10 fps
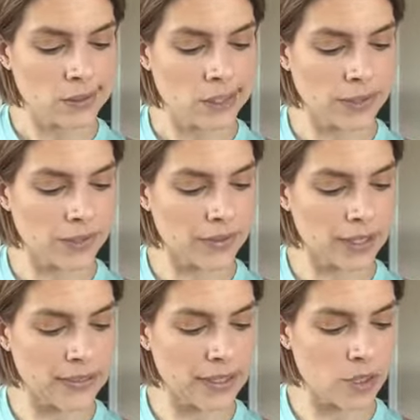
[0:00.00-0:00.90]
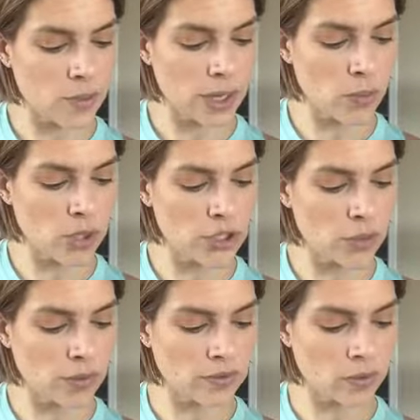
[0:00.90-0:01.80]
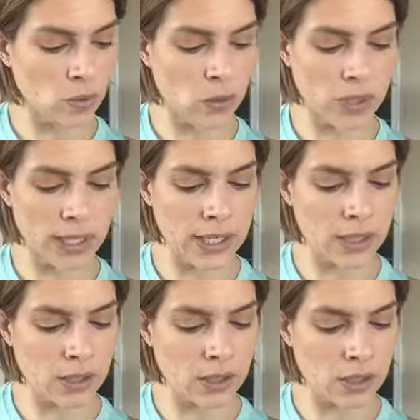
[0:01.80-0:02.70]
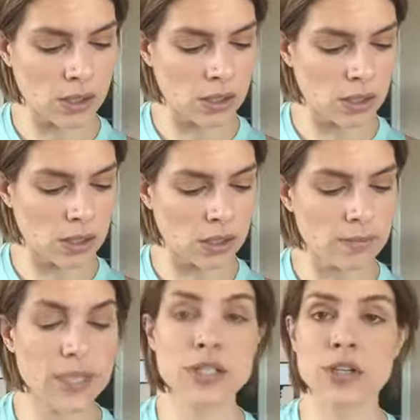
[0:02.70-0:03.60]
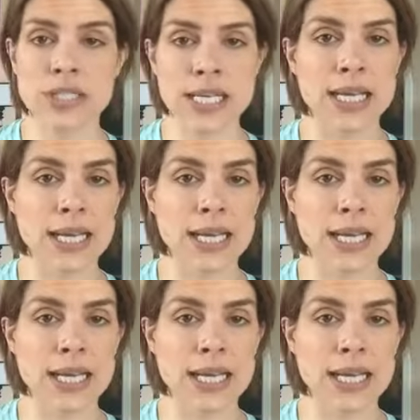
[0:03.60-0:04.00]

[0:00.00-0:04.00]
Other things that you might want to avoid are mustard seed.